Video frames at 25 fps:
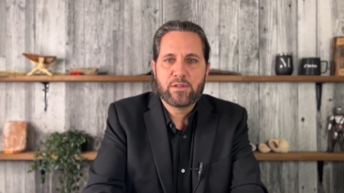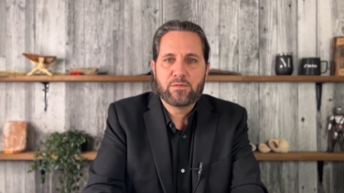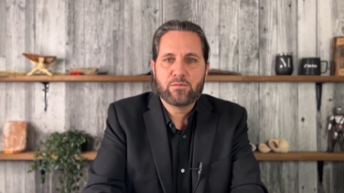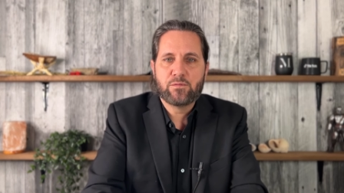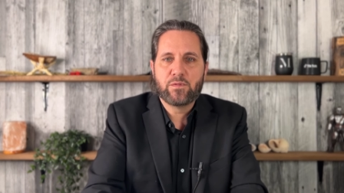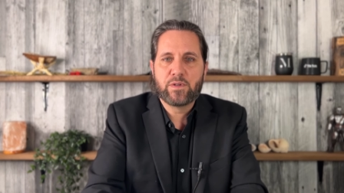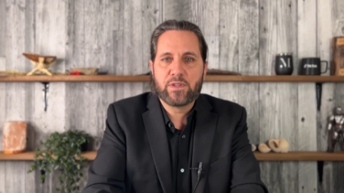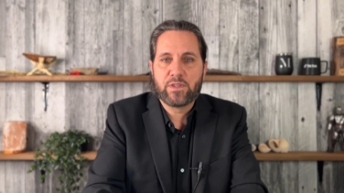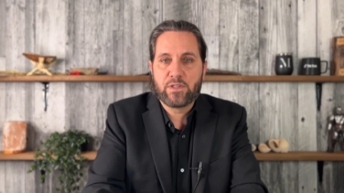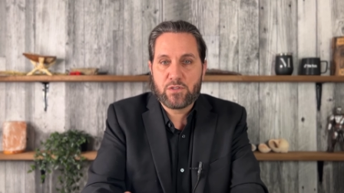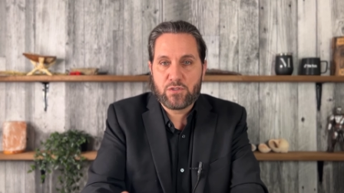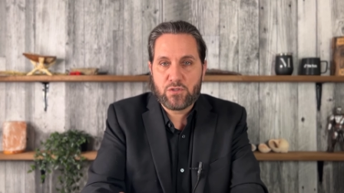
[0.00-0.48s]

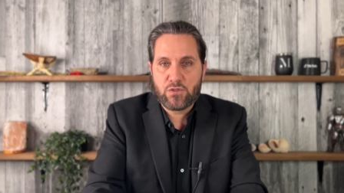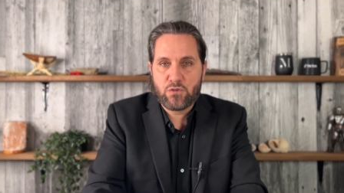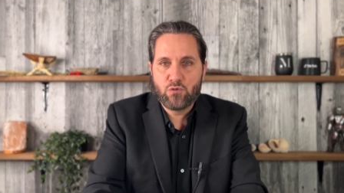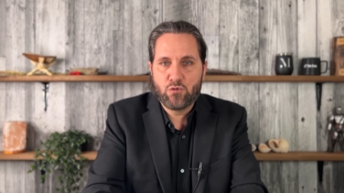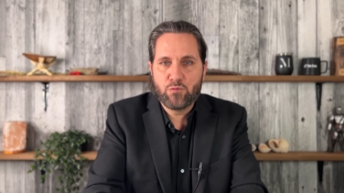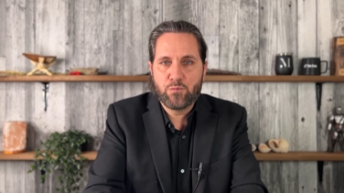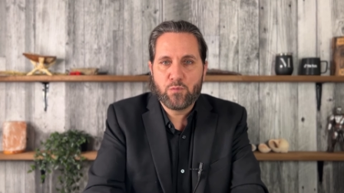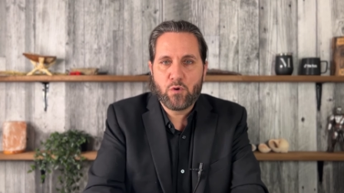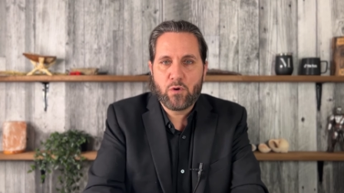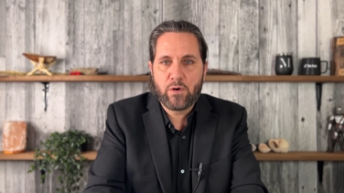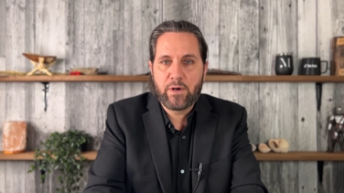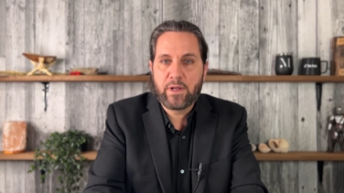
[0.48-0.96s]
with the school
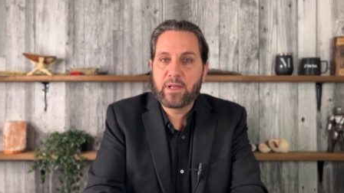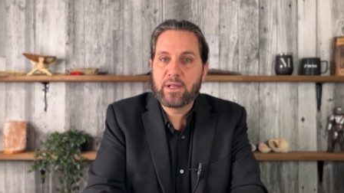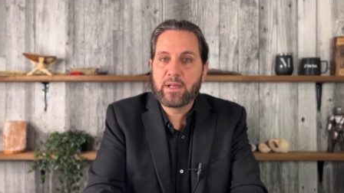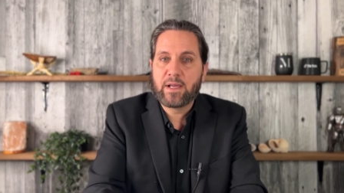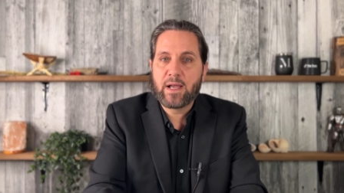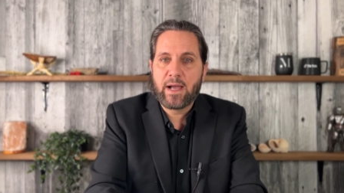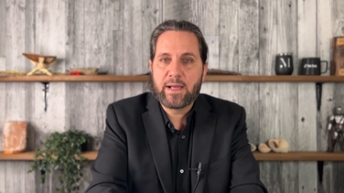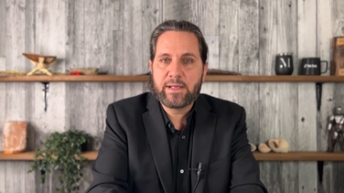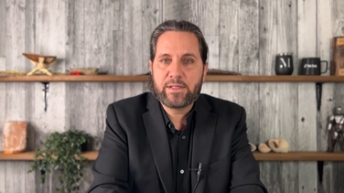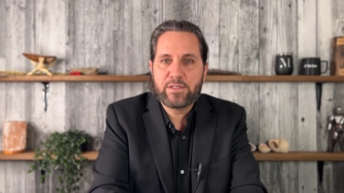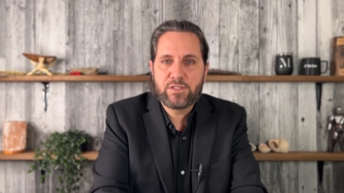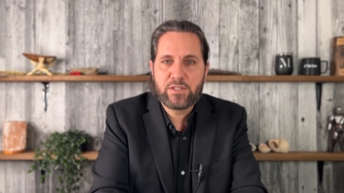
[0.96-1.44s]
board and
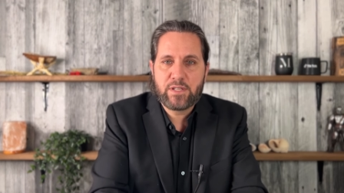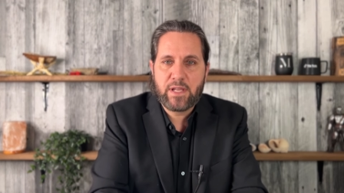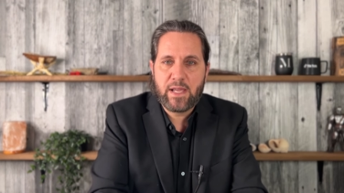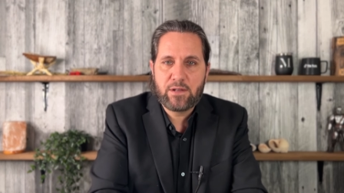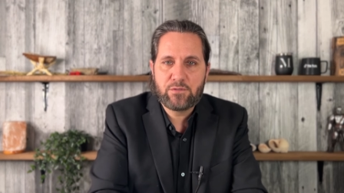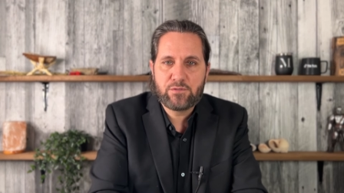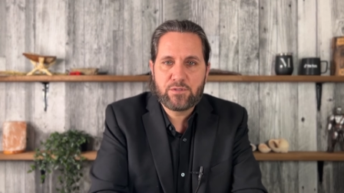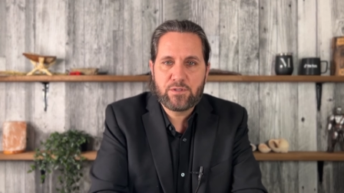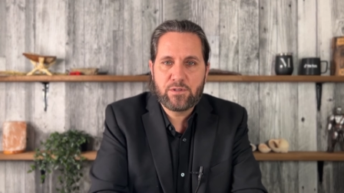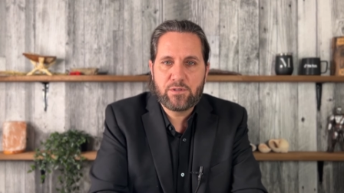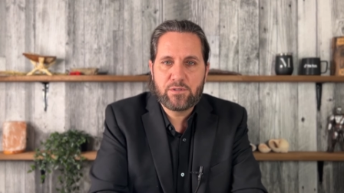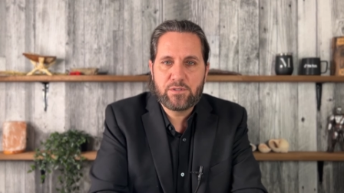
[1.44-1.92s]
guidance
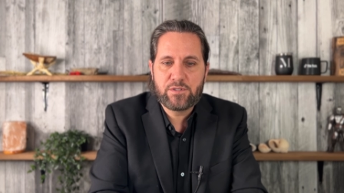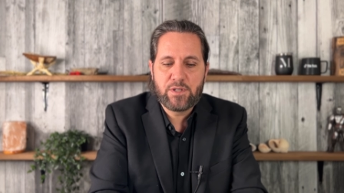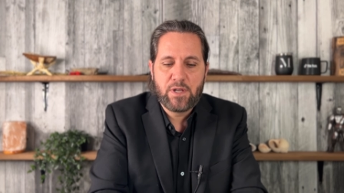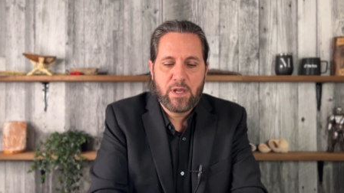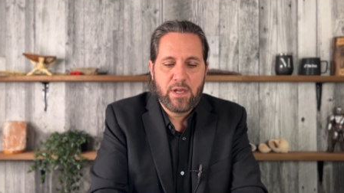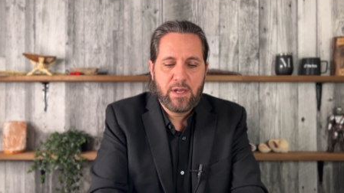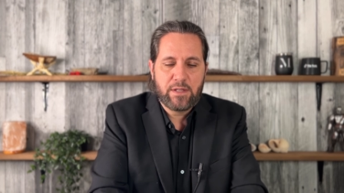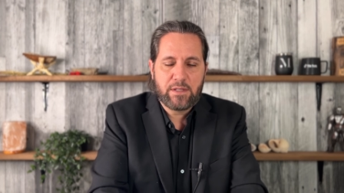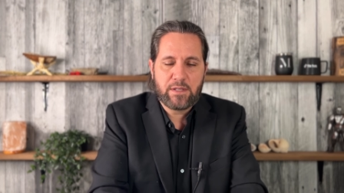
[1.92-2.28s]
counselors,